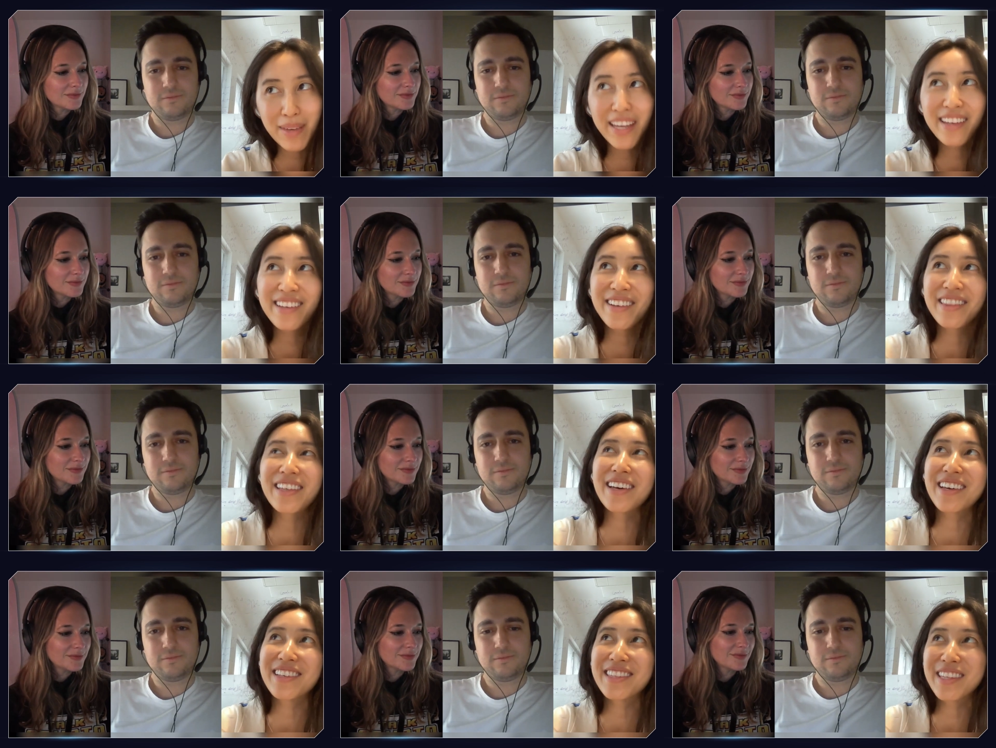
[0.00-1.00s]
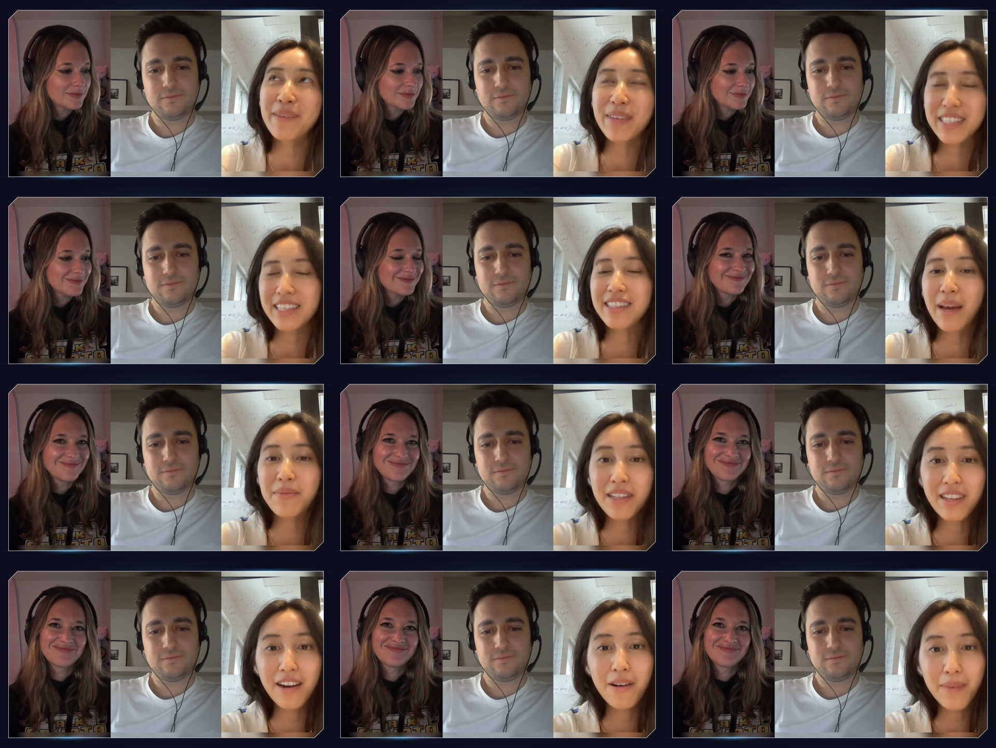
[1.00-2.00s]
Speaker 1: being the, the
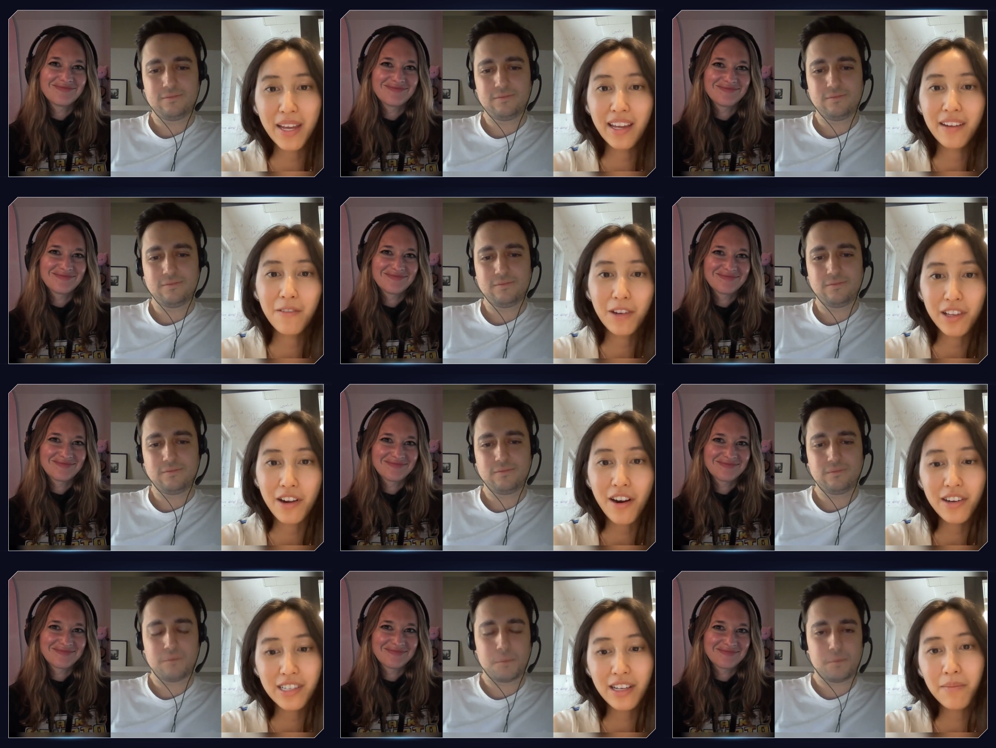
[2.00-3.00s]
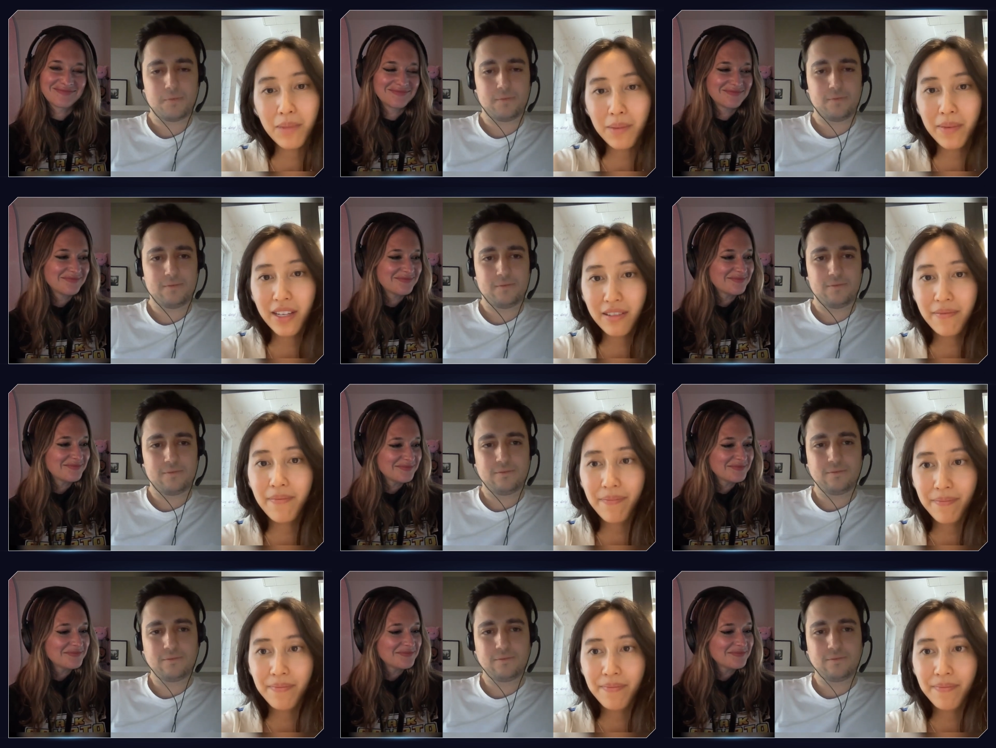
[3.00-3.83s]
misconception there of being really hard to implement.